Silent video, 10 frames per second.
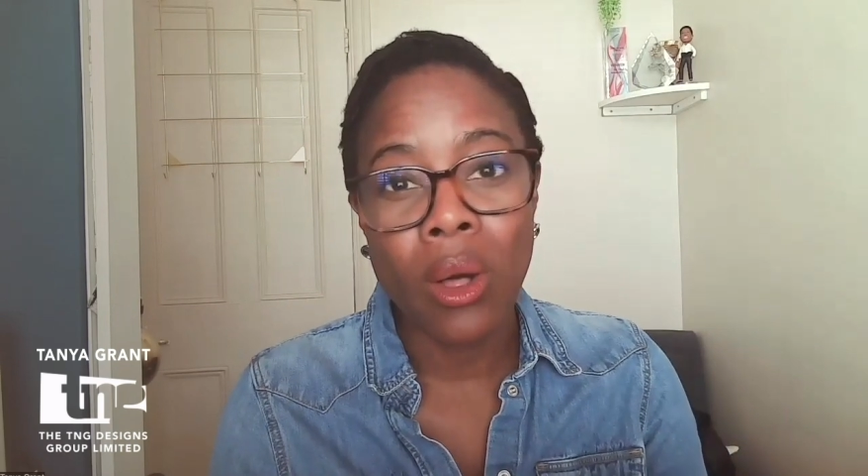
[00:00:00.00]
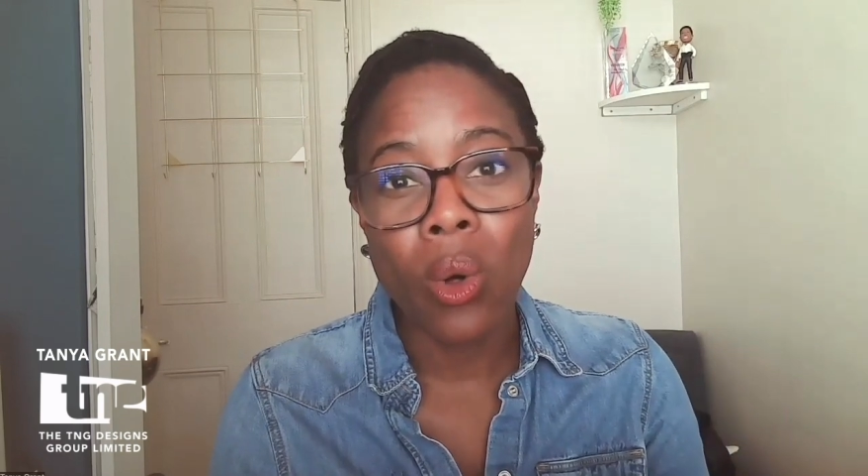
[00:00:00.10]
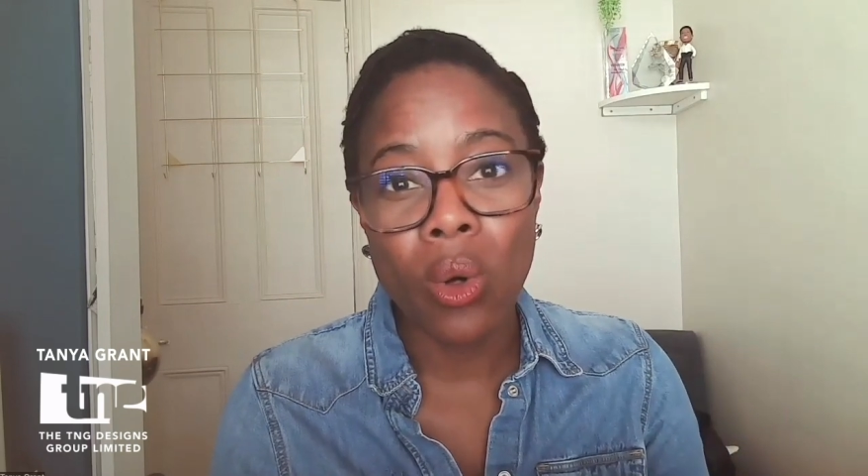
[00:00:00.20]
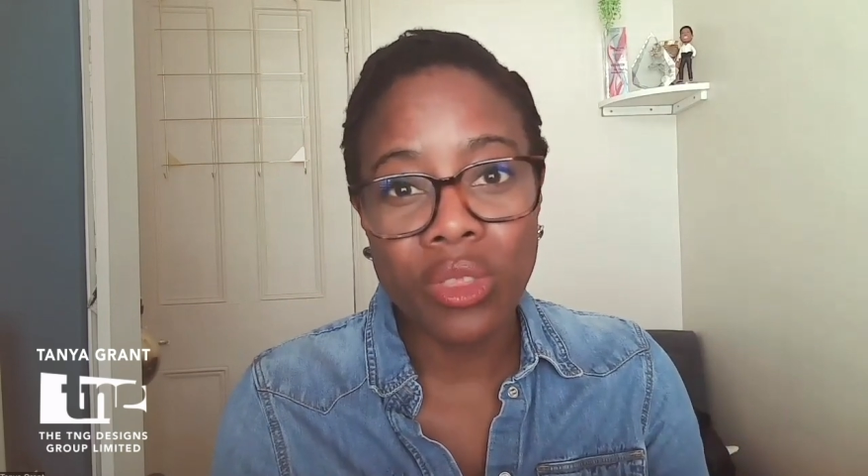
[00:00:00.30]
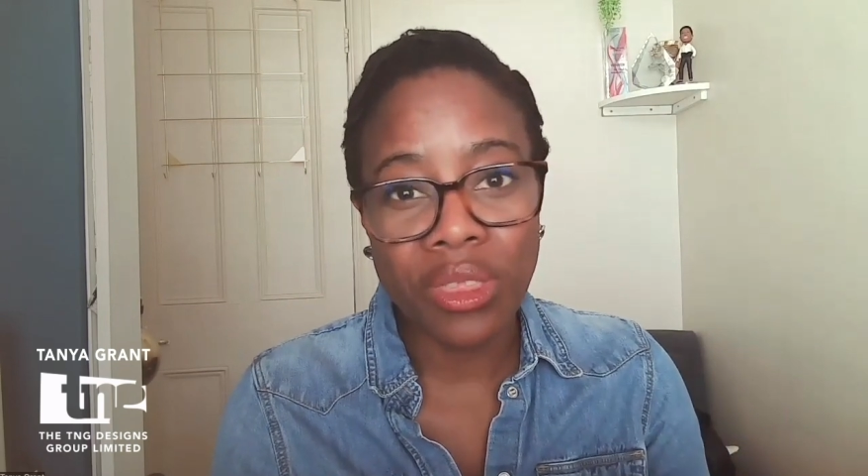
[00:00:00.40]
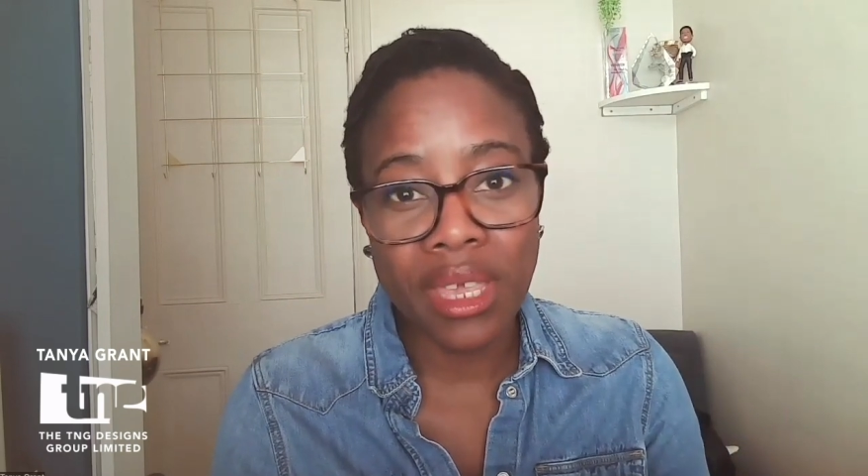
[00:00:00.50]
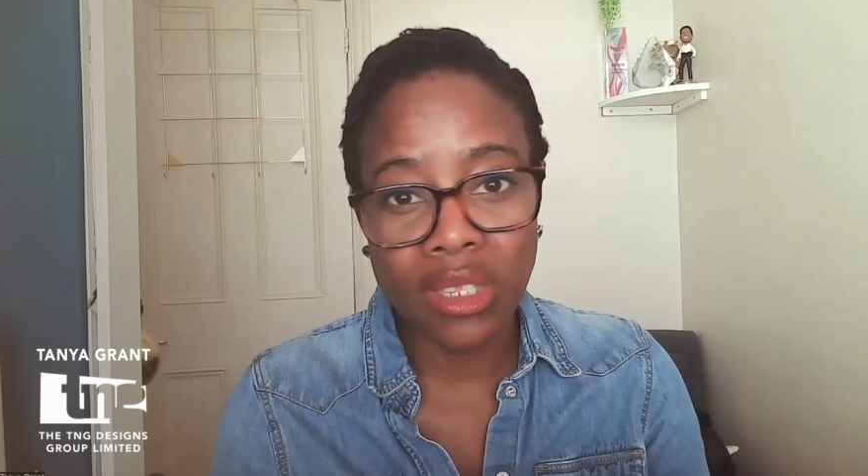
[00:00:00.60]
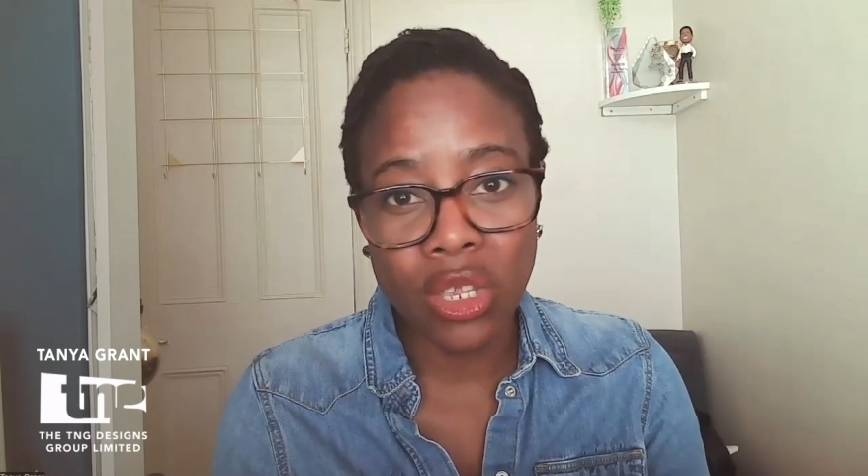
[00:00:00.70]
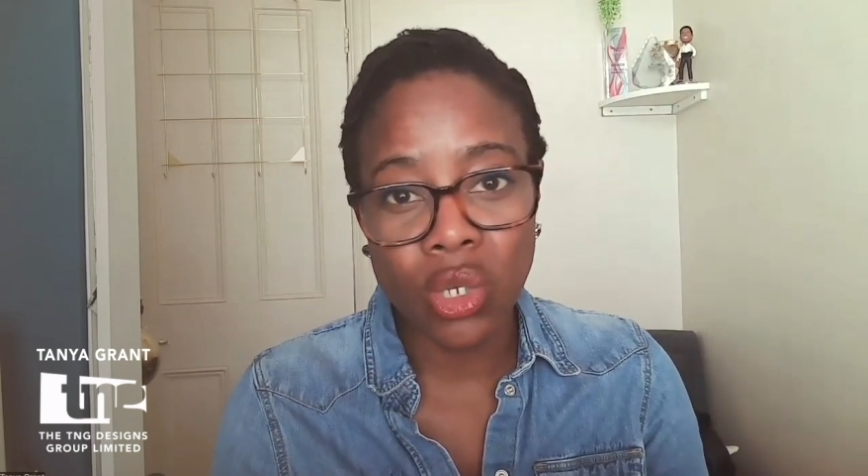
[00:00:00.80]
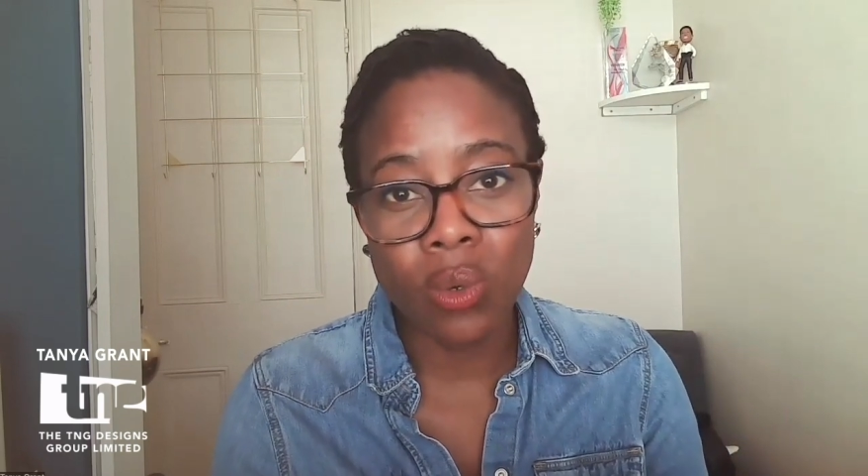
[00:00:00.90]
all the
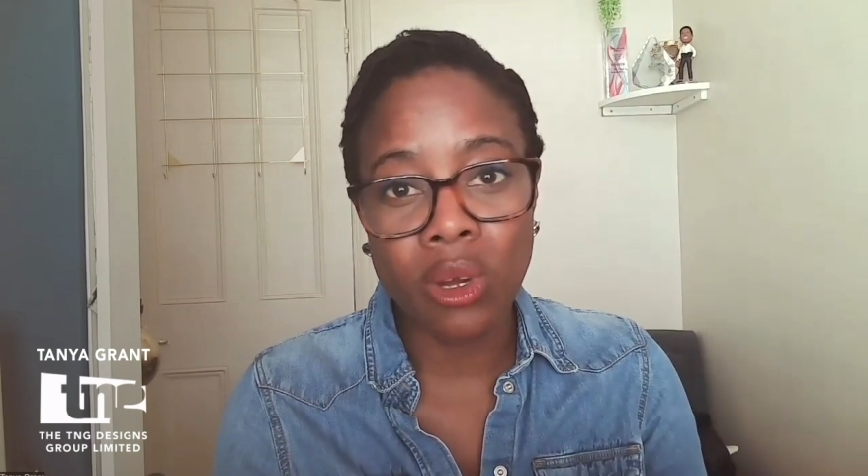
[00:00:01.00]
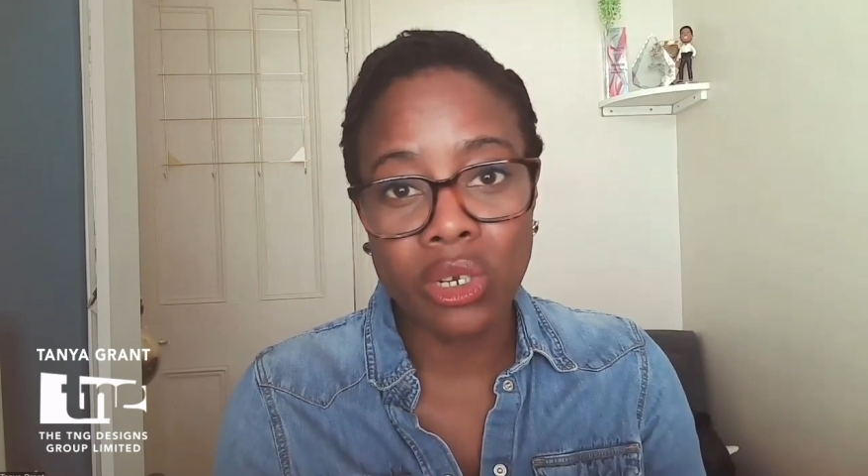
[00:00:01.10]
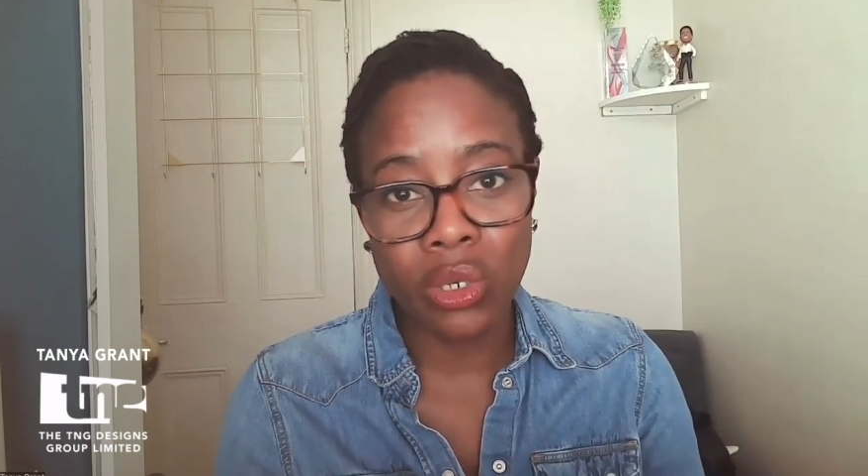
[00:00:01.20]
things that you are